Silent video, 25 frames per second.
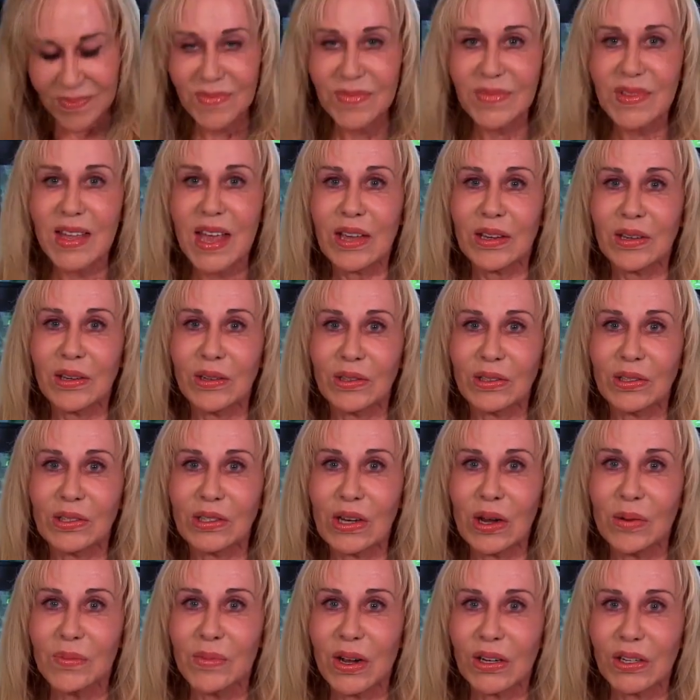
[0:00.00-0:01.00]
Thank you
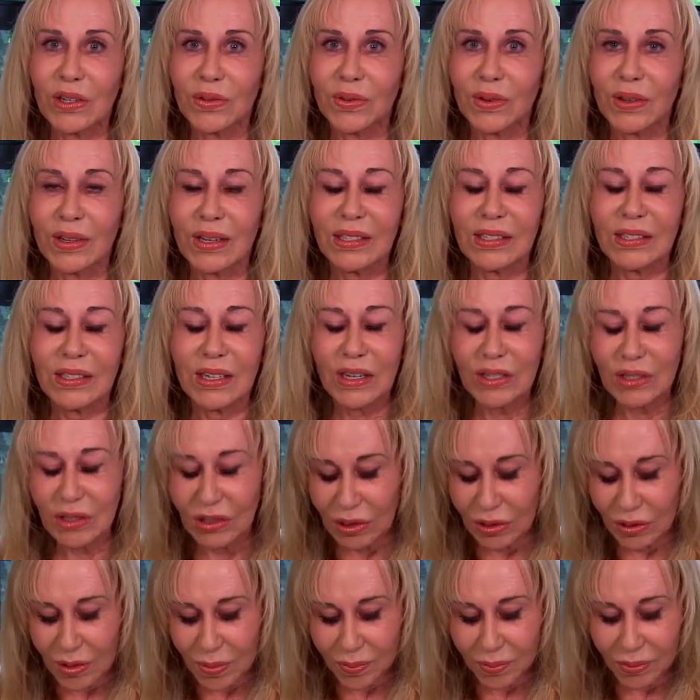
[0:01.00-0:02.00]
so much for this, and I
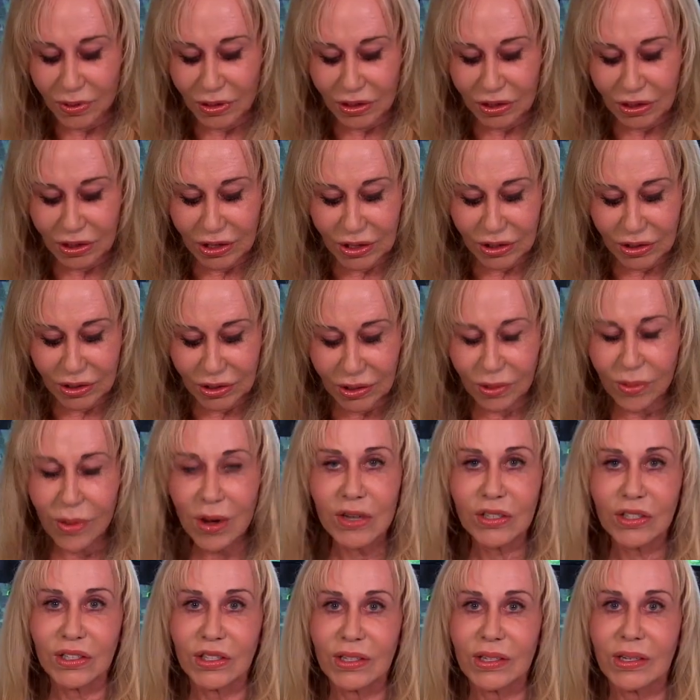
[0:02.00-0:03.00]
do appreciate your
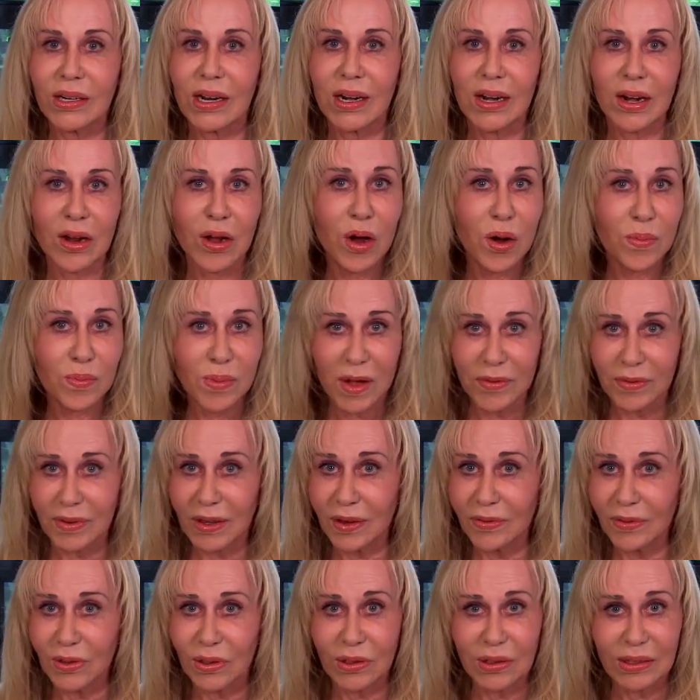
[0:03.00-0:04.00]
question, and I hope I've
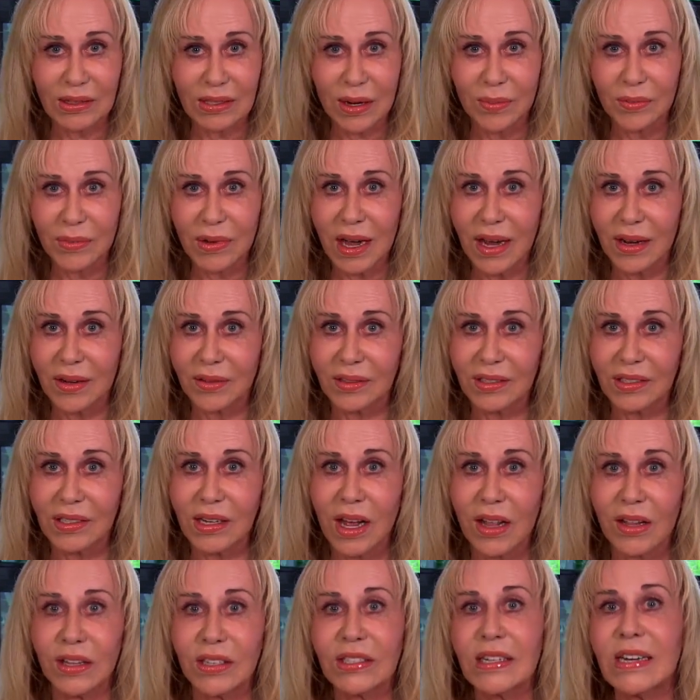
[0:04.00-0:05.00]
given you some kind of
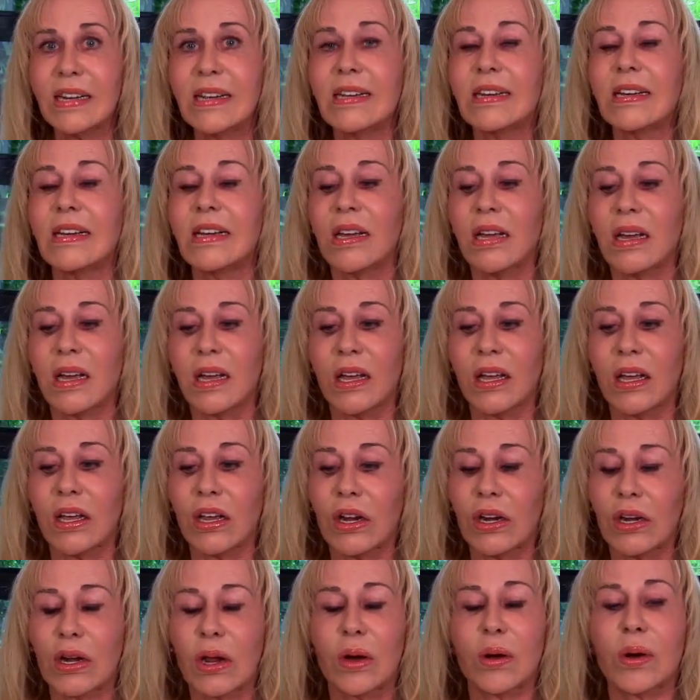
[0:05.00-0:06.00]
solace.
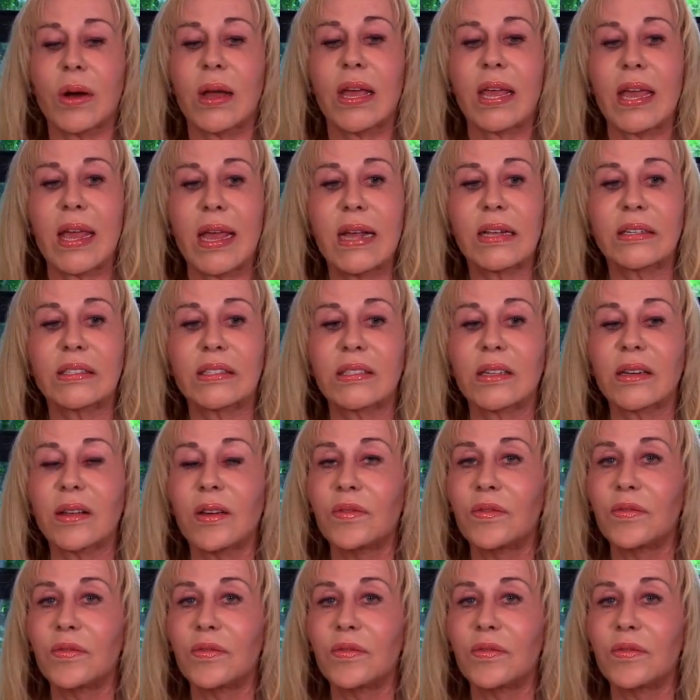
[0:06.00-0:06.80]
You know, it's